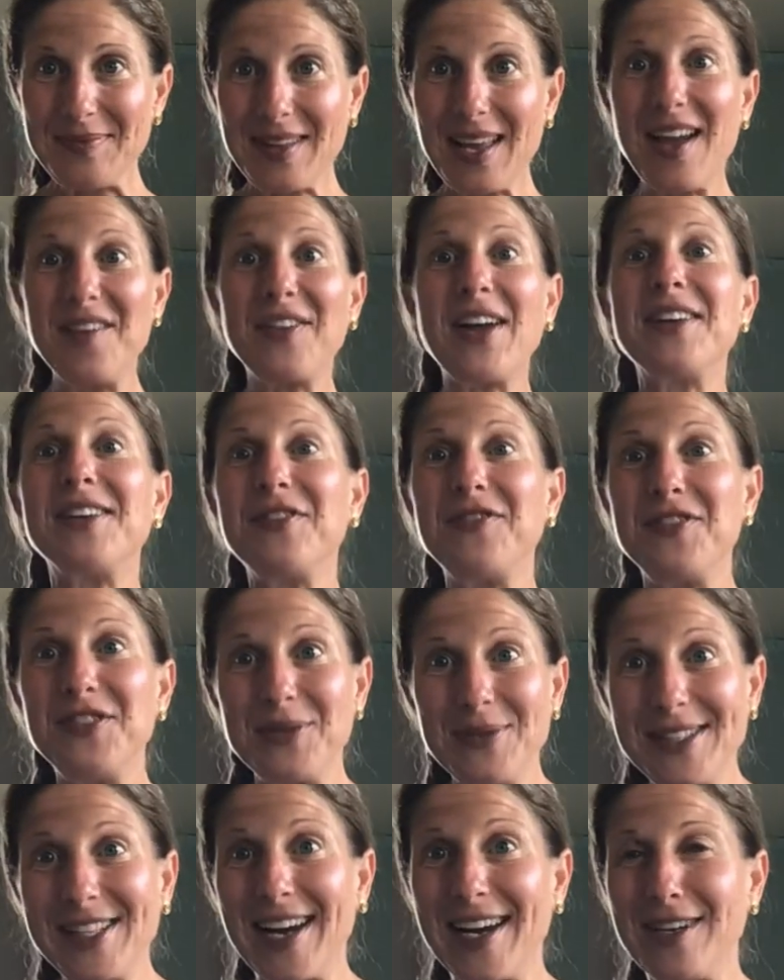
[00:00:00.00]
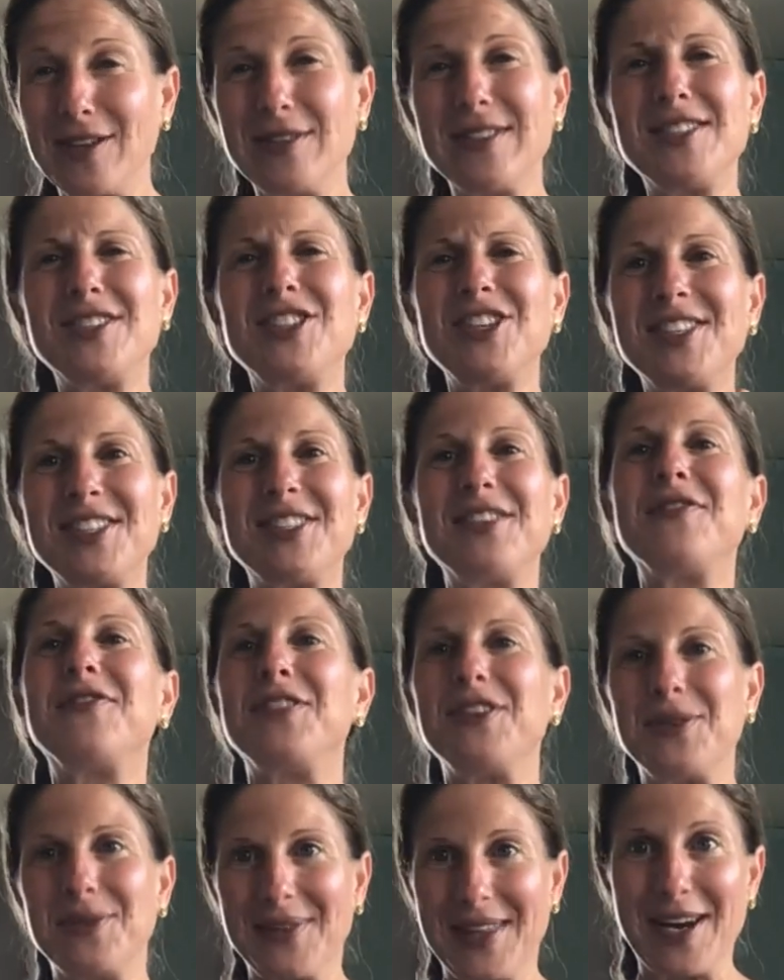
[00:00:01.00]
I've got a few titles, just a
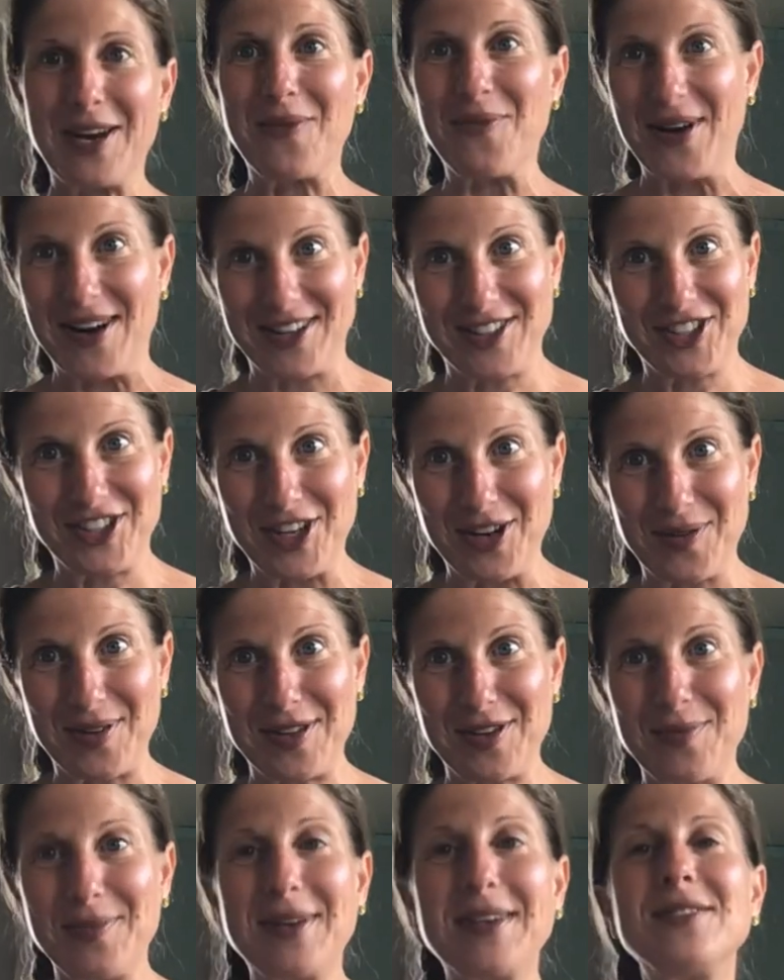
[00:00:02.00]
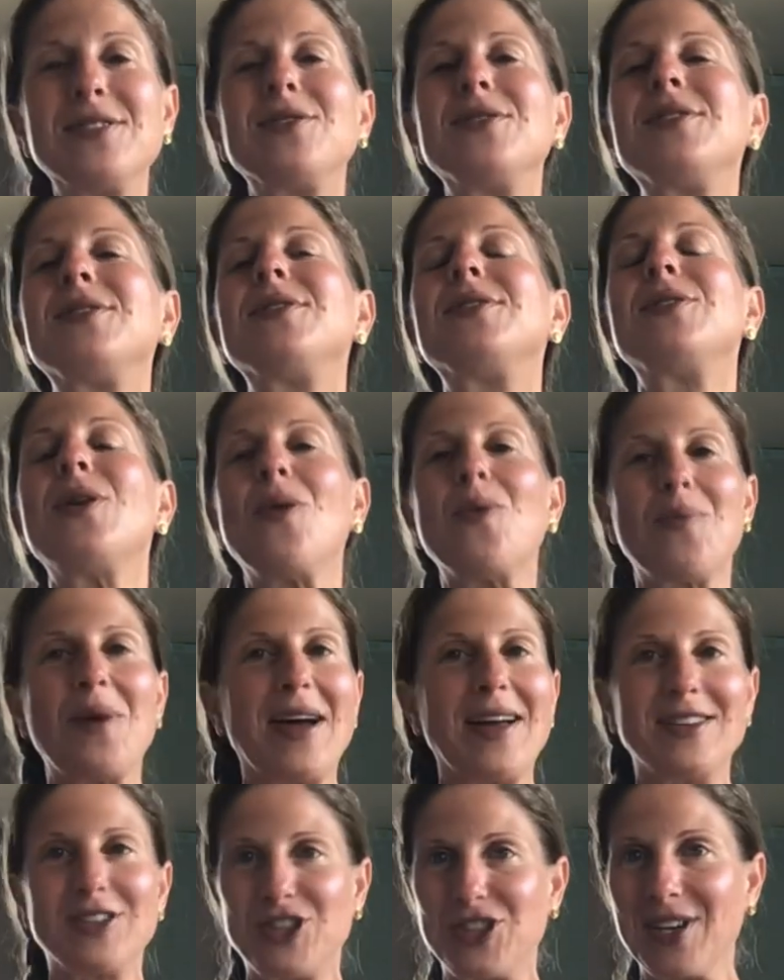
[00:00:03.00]
few that I want to share with you because there's so
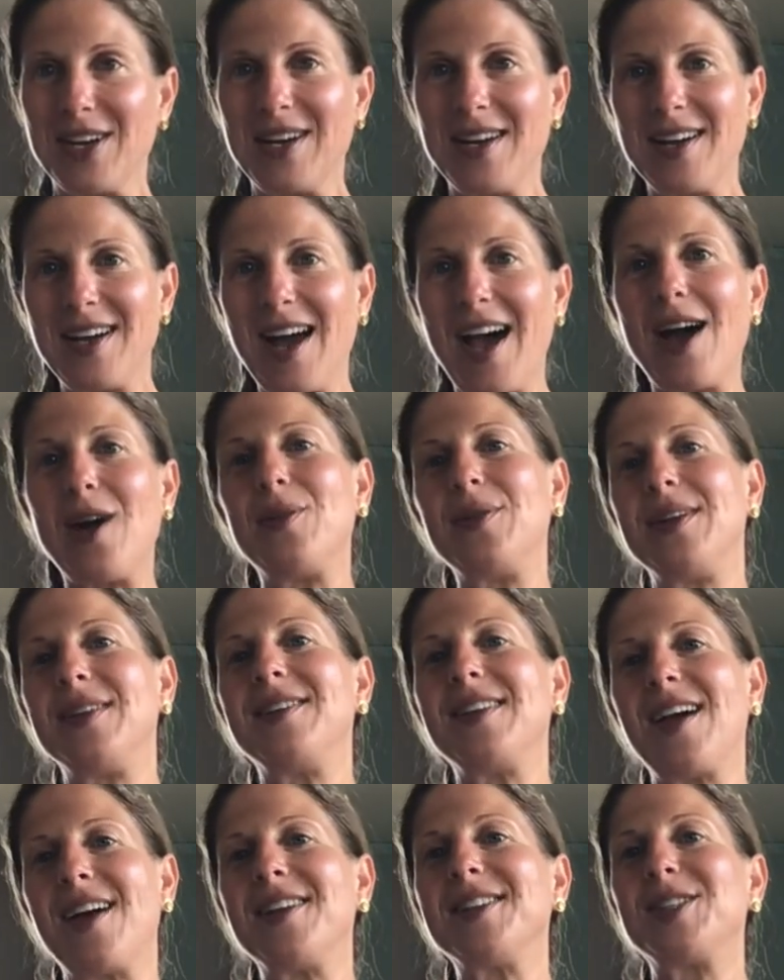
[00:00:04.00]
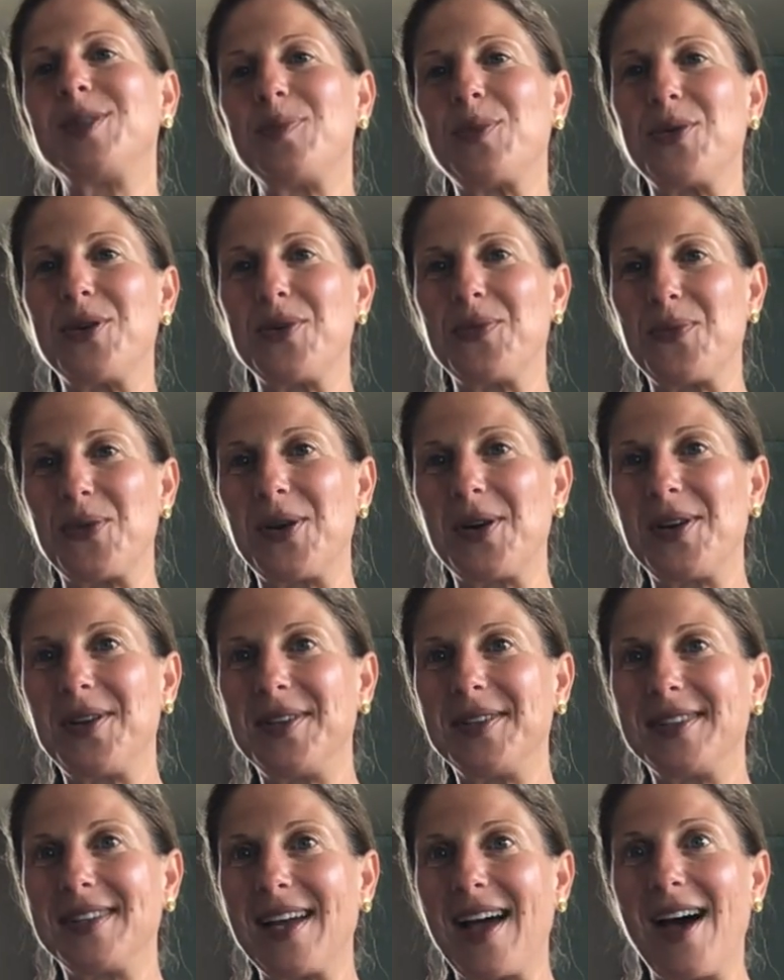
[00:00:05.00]
much out in the Usborne
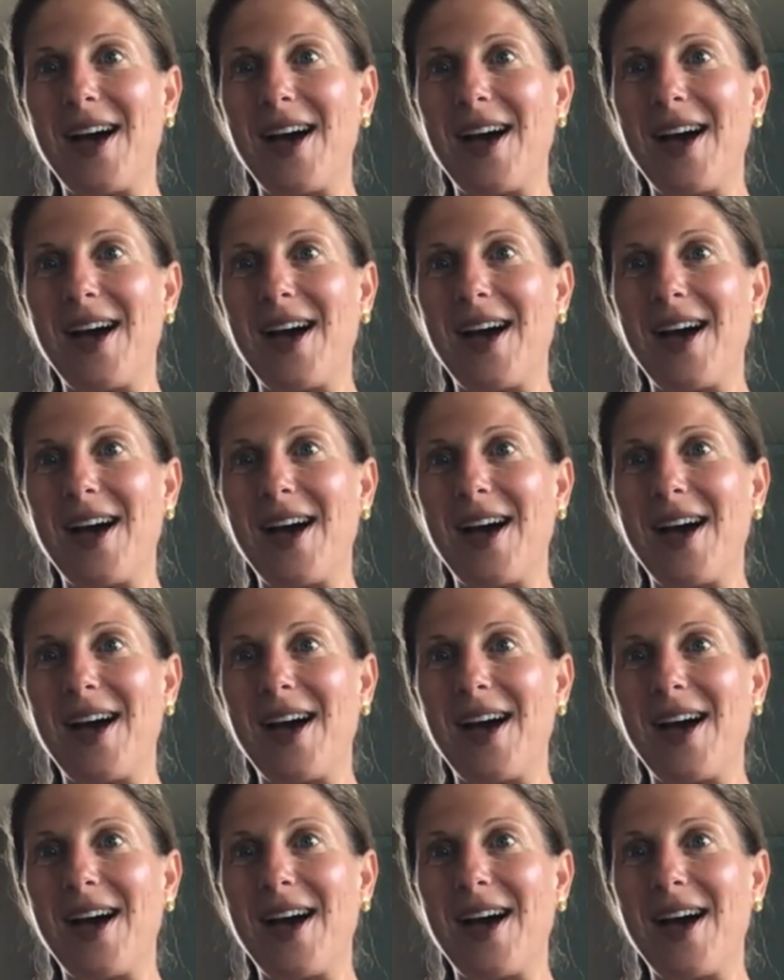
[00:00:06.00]
world,